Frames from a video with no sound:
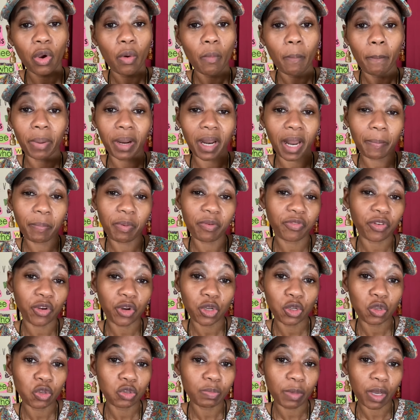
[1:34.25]
but I prefer to
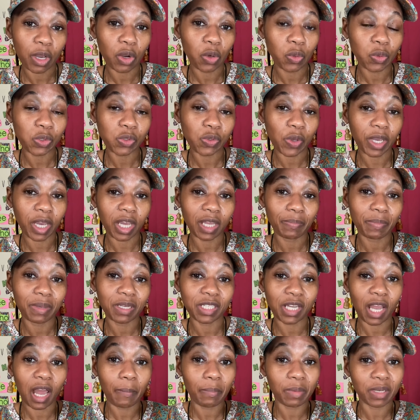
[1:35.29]
use my own so I can measure
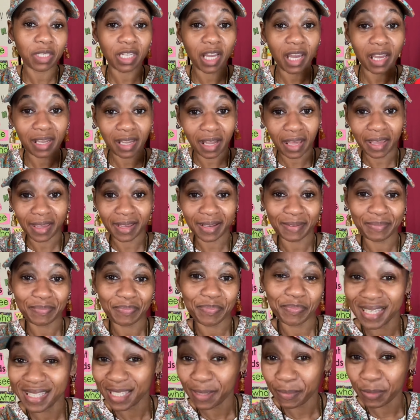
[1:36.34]
how much I like.
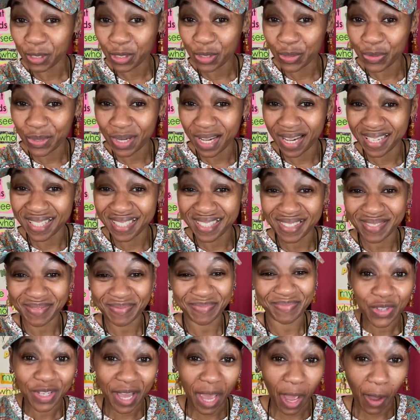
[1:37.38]
It's up to you guys.
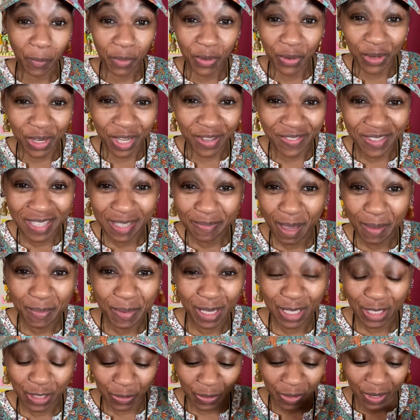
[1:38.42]
Now we're going to give this baby a
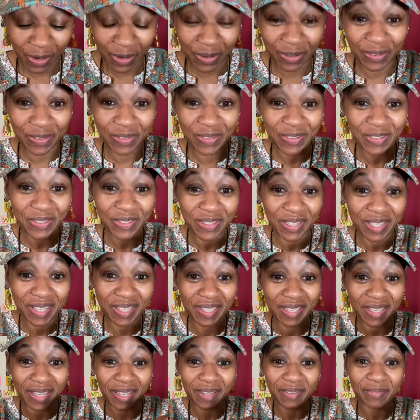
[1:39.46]
twirl. Look at
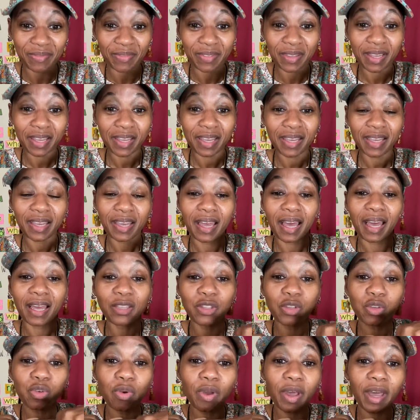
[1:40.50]
that. I
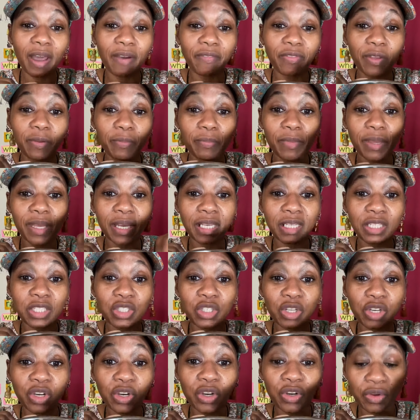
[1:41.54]
do have the
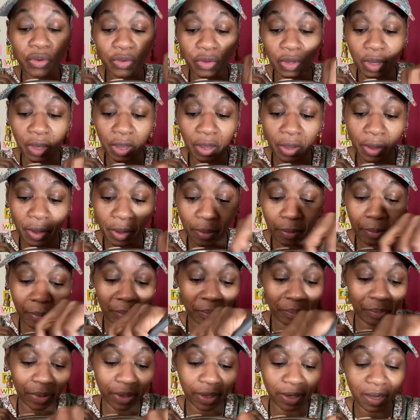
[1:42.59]
mixture,
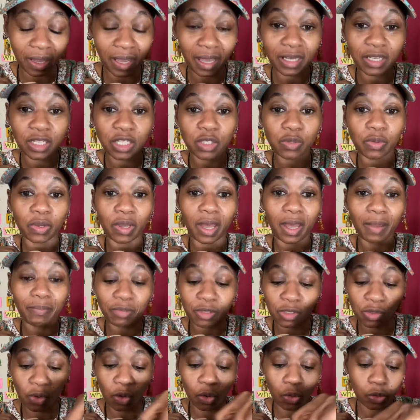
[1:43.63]
but I'm
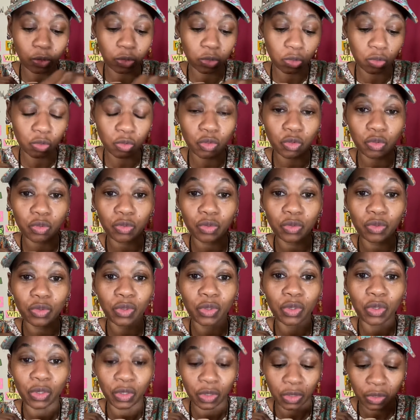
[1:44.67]
so old school
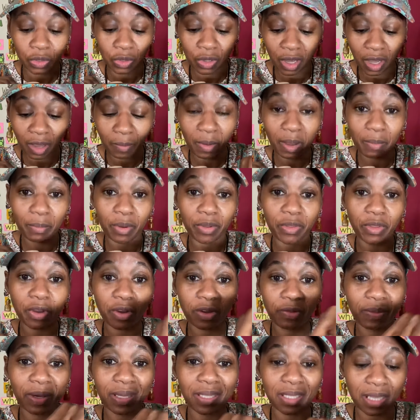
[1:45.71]
how my mother and
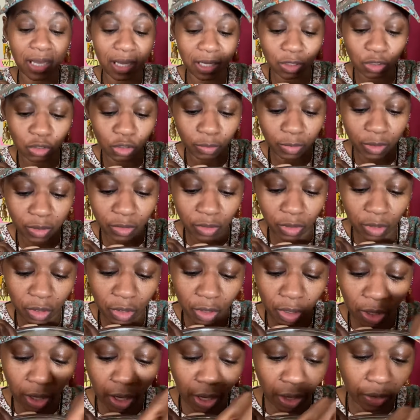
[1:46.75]
my dad taught me
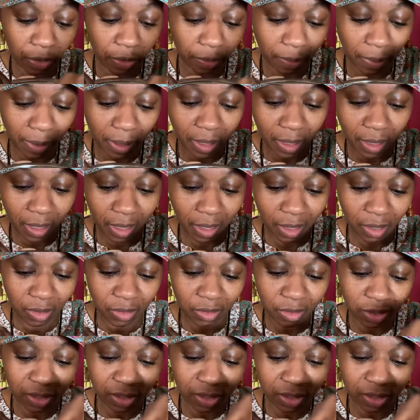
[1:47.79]
how to bake and cook.